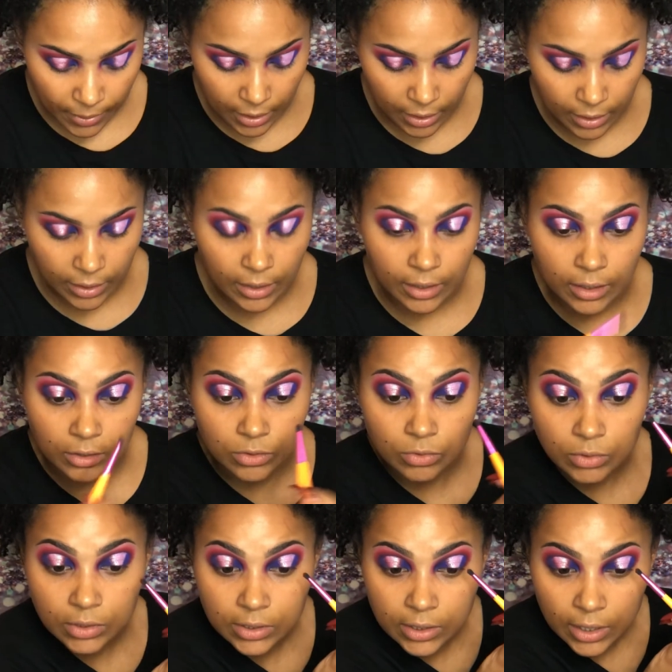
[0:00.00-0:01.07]
and then I do
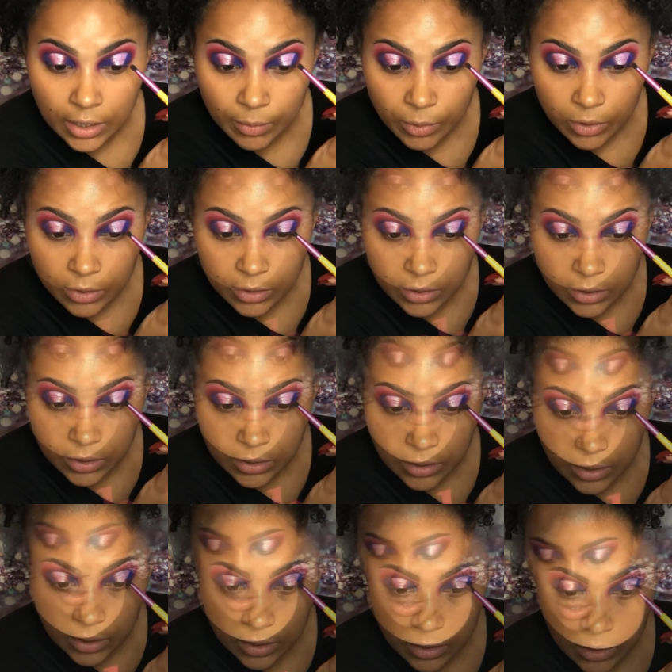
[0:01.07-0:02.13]
the same on this
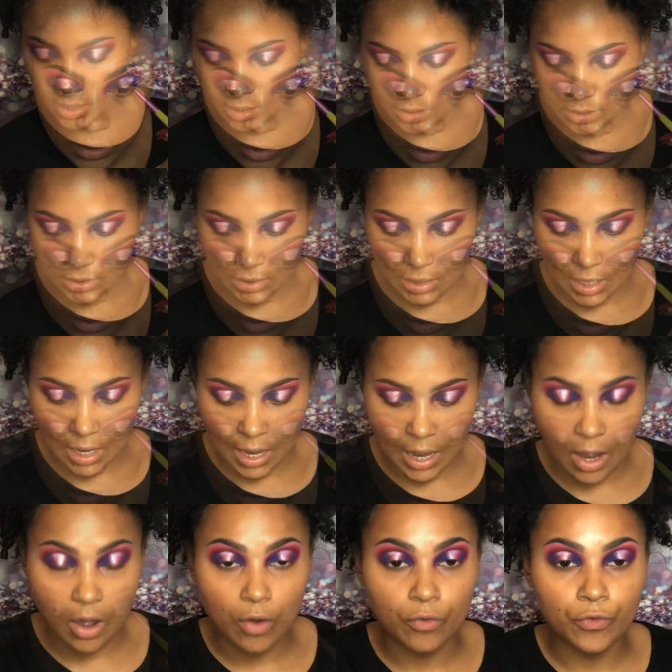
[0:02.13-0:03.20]
side. And
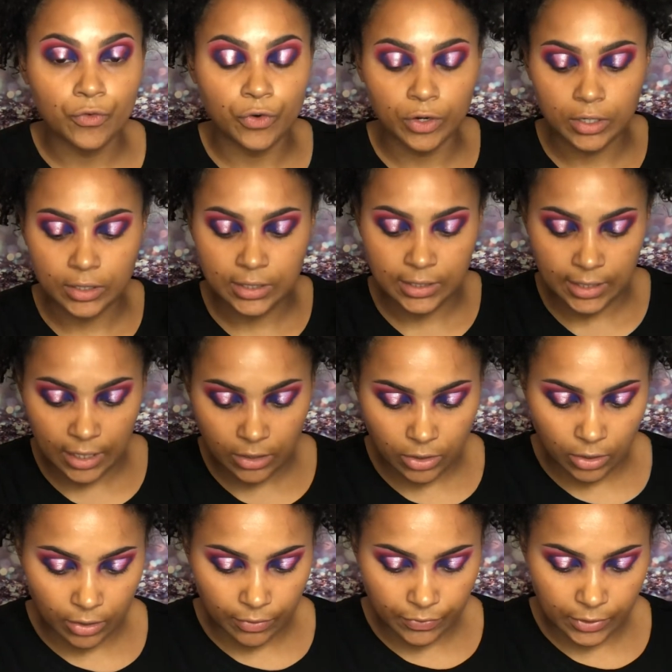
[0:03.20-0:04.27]
for the center
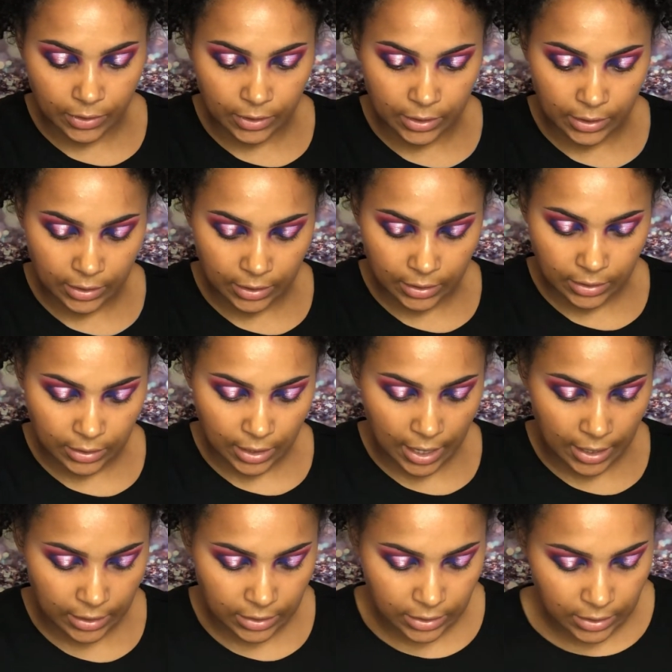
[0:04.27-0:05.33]
of the lid,
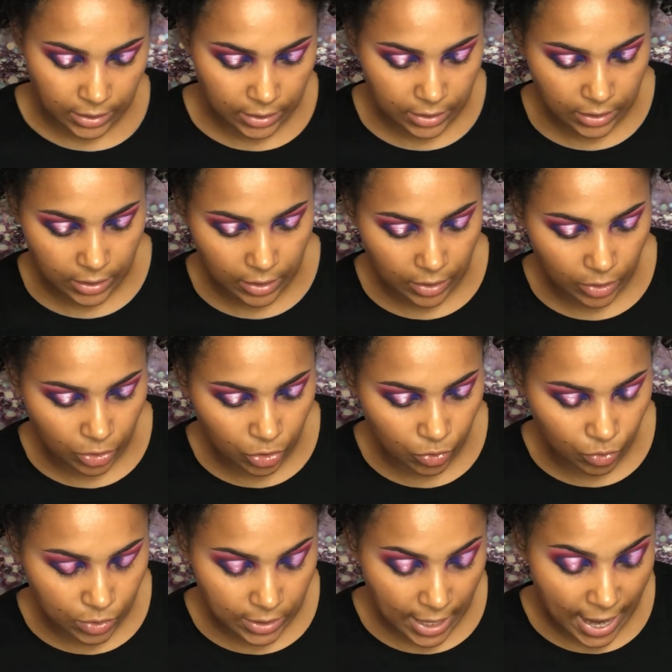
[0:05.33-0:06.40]
I did
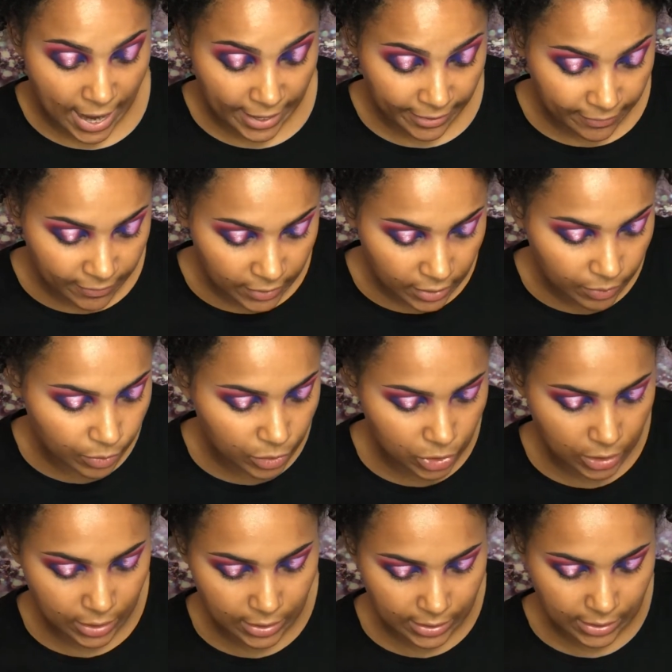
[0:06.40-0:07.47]
use Ivy, which
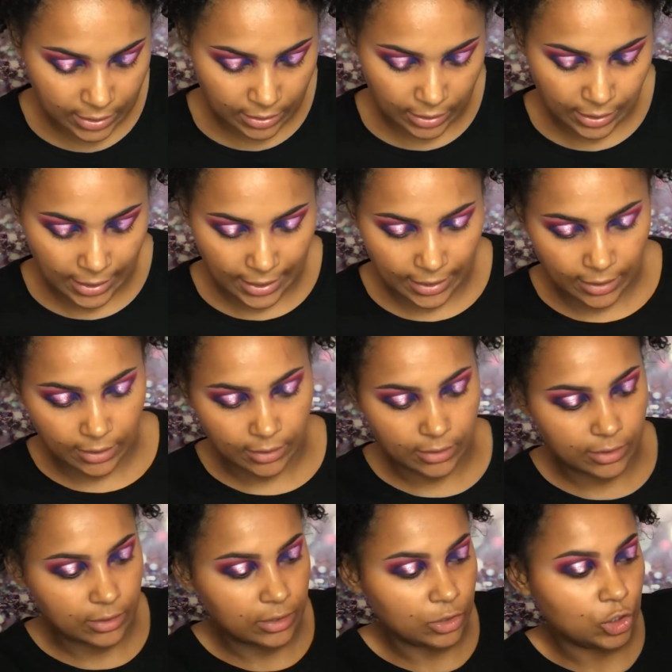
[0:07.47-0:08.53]
is the
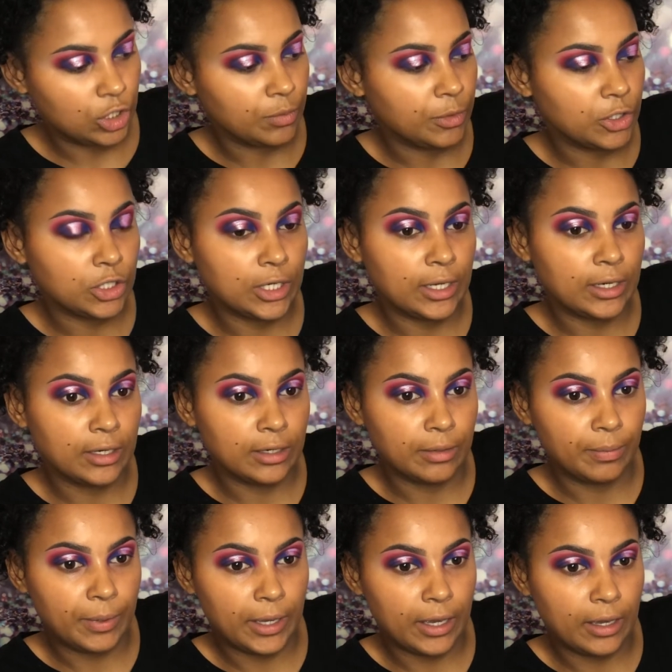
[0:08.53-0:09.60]
lightest shimmer shade in the
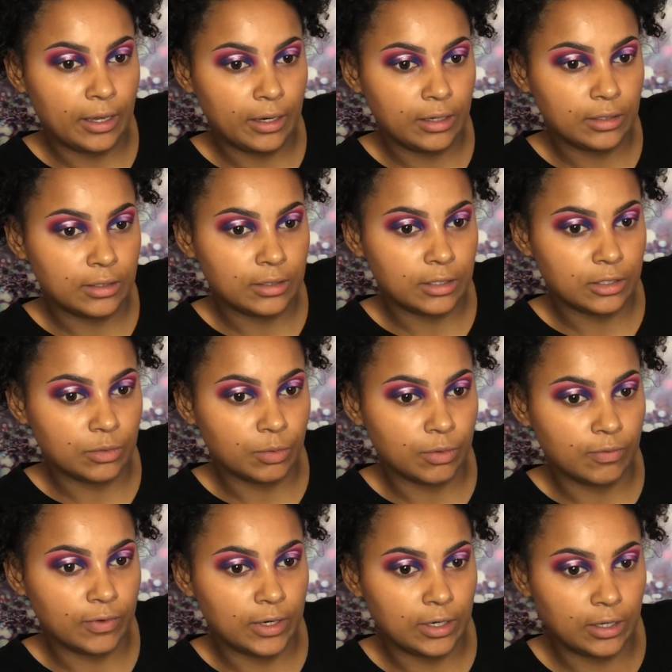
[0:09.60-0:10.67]
pan. It's this
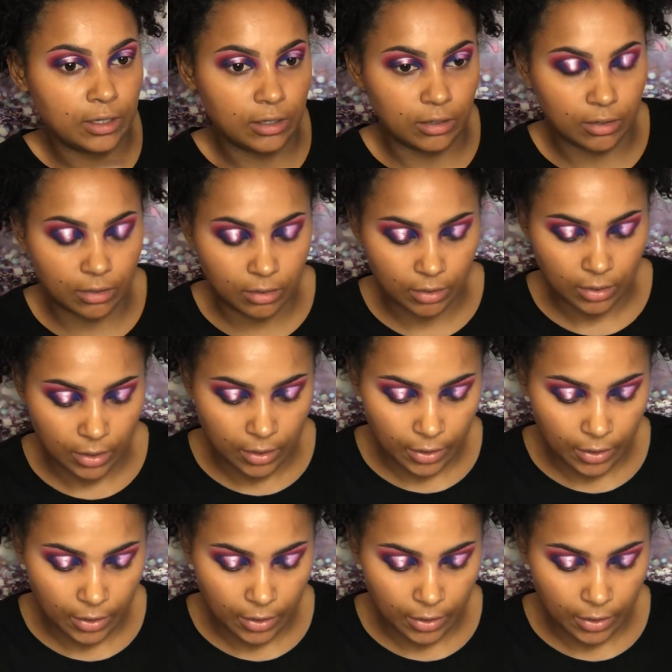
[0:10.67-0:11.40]
one right here.